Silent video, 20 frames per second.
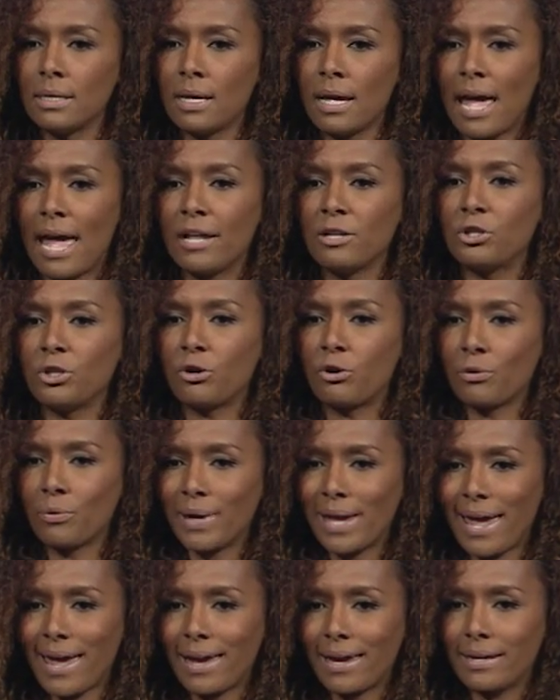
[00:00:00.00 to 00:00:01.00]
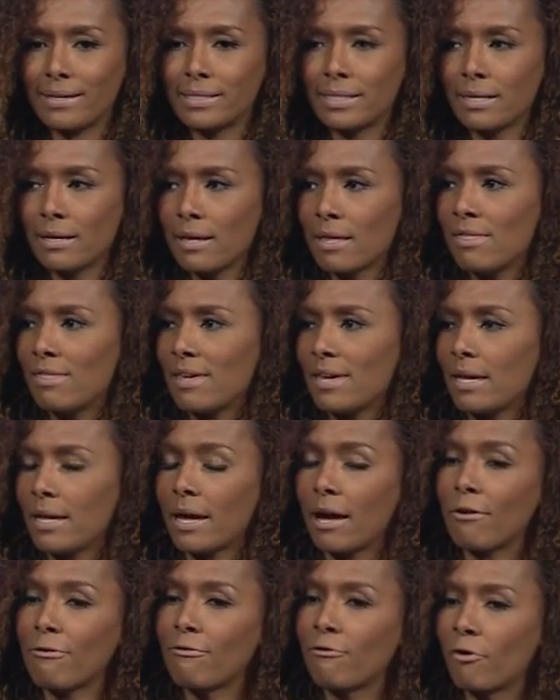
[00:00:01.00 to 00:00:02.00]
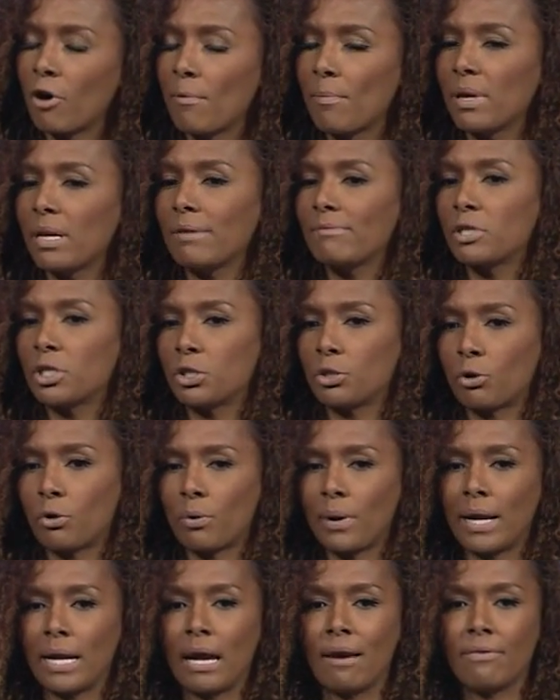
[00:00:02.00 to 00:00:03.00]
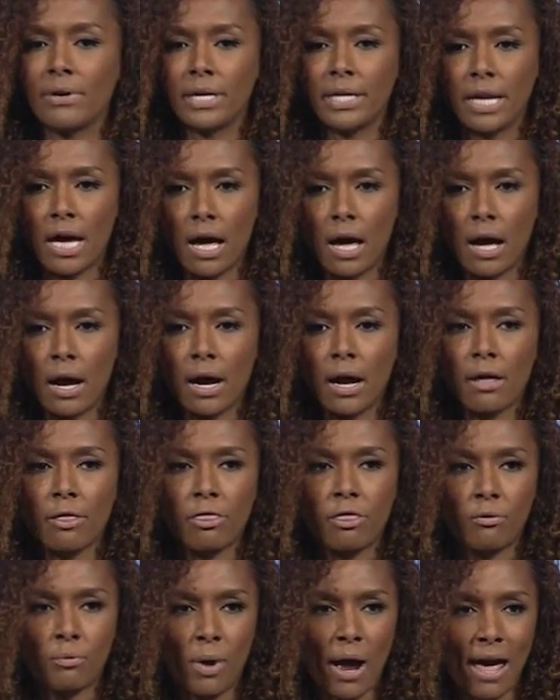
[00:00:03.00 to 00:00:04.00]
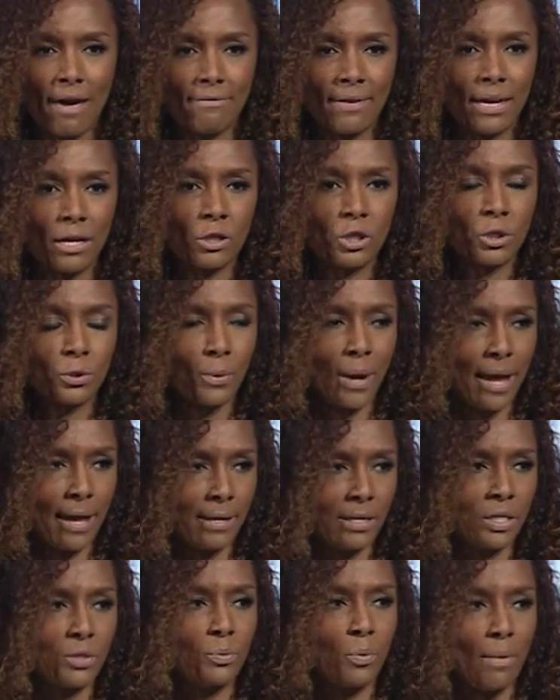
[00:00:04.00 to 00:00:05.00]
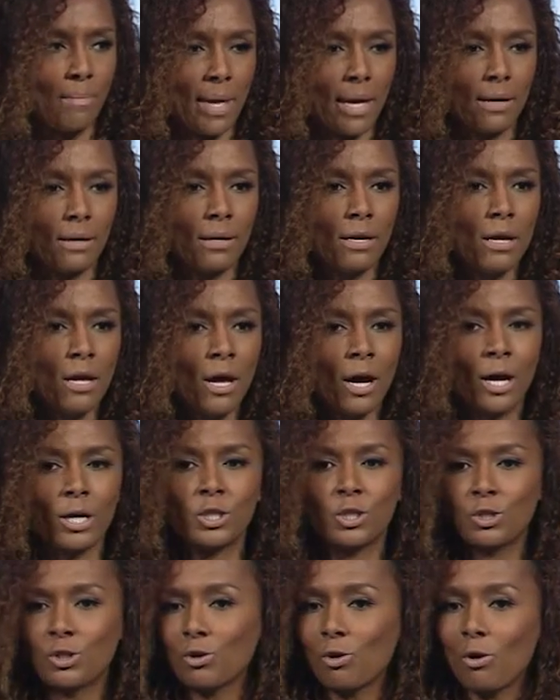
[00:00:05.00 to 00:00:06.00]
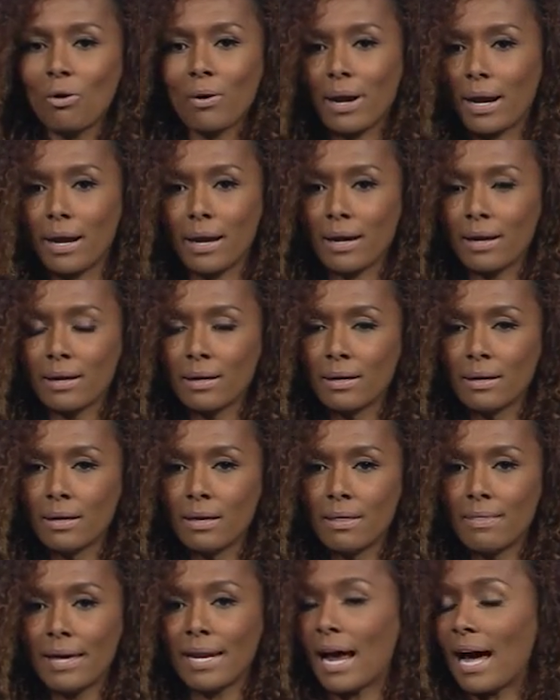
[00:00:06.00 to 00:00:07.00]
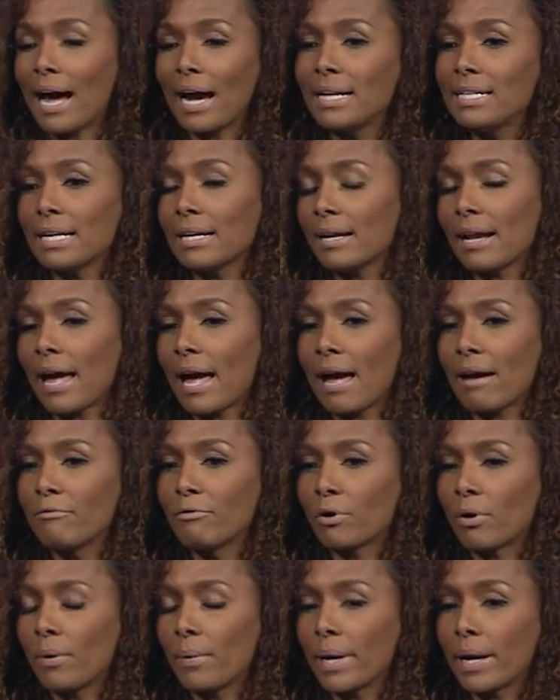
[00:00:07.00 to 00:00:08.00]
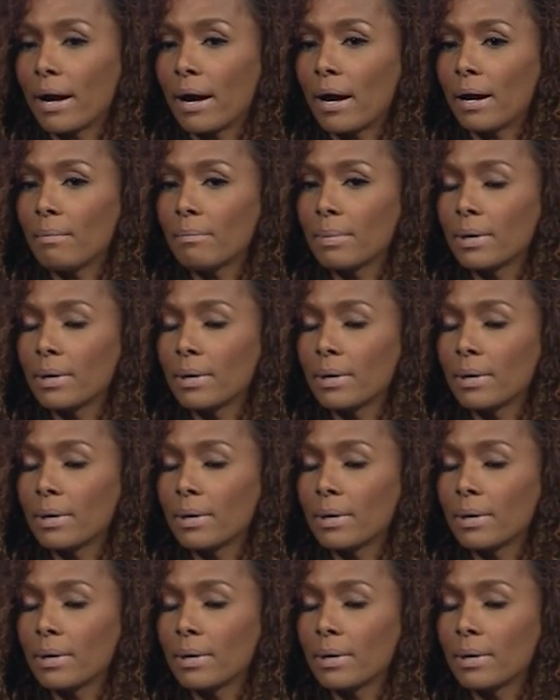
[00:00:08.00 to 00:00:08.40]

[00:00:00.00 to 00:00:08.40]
and to create the affirmative story of a young, thriving trans woman, a story that I didn't have growing up.